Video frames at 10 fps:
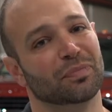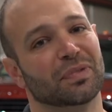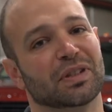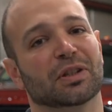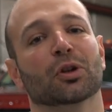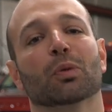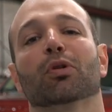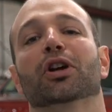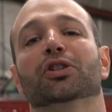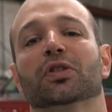cylinder
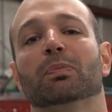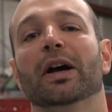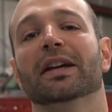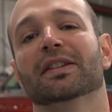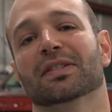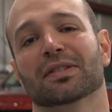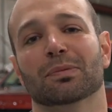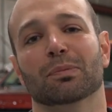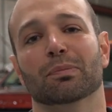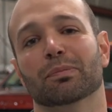pressure spikes
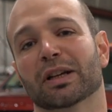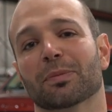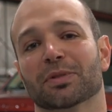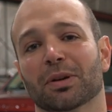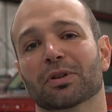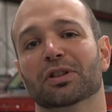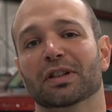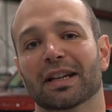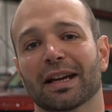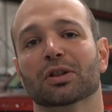become something that you
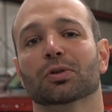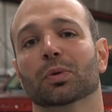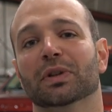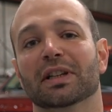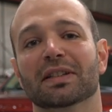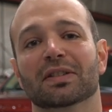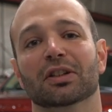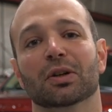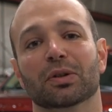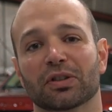can't control with the
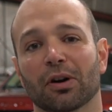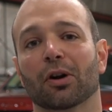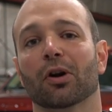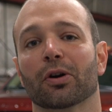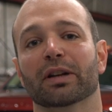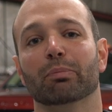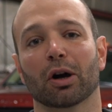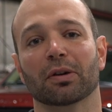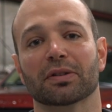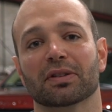ECU and you start hurting
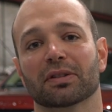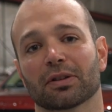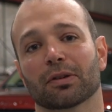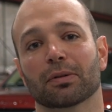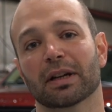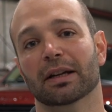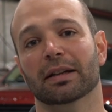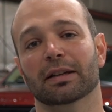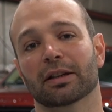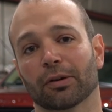parts. So
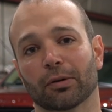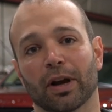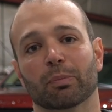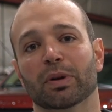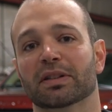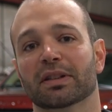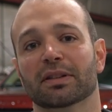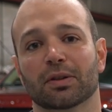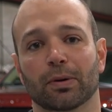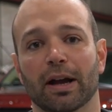either crack
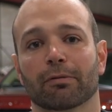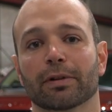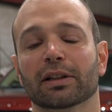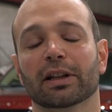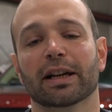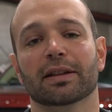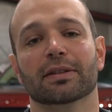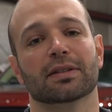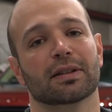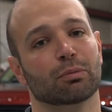pistons, crack
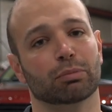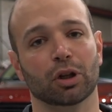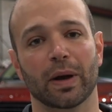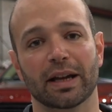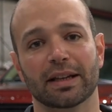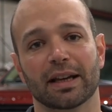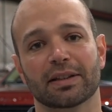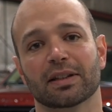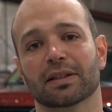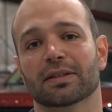ringlands, blow head
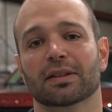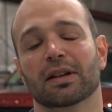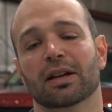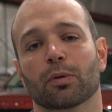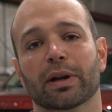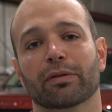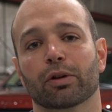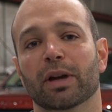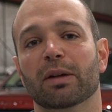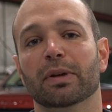gaskets, whatever it
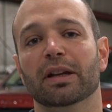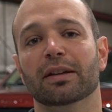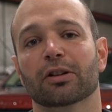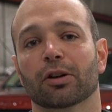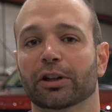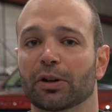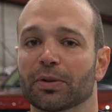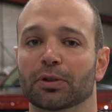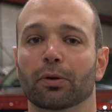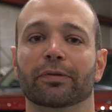may be, you can only go
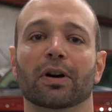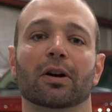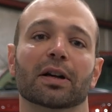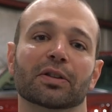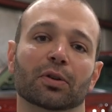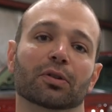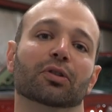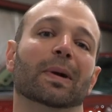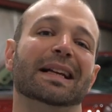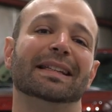so far on certain
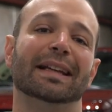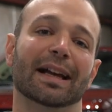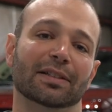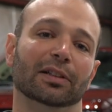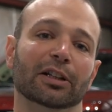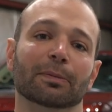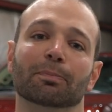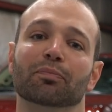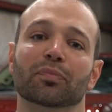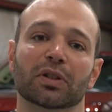grades of gasoline.
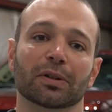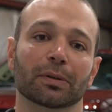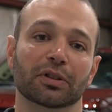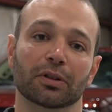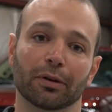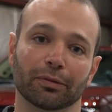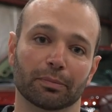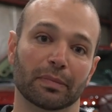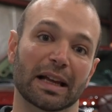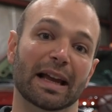So as you go
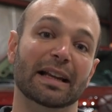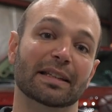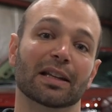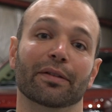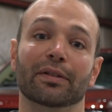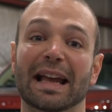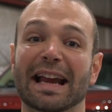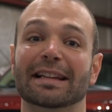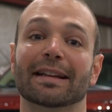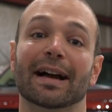from 87 to
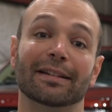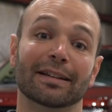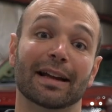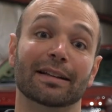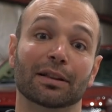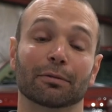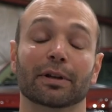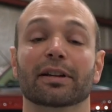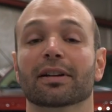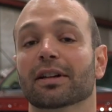89 to
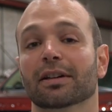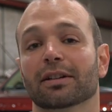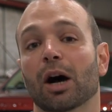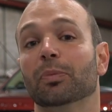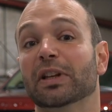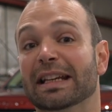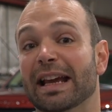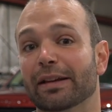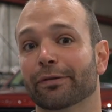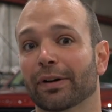93, up to
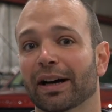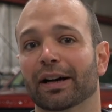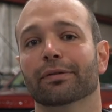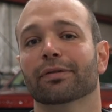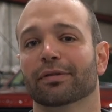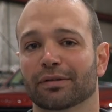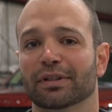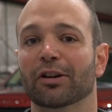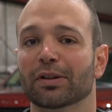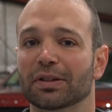E85,
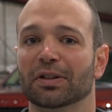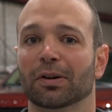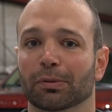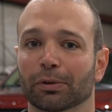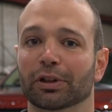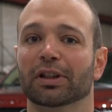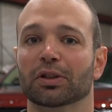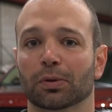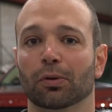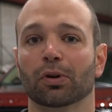now you can start to really
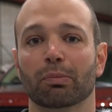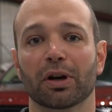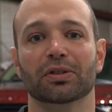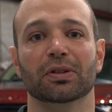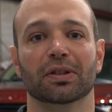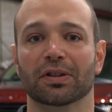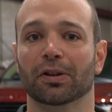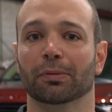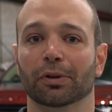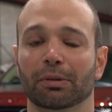control combustion. You can
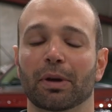start to really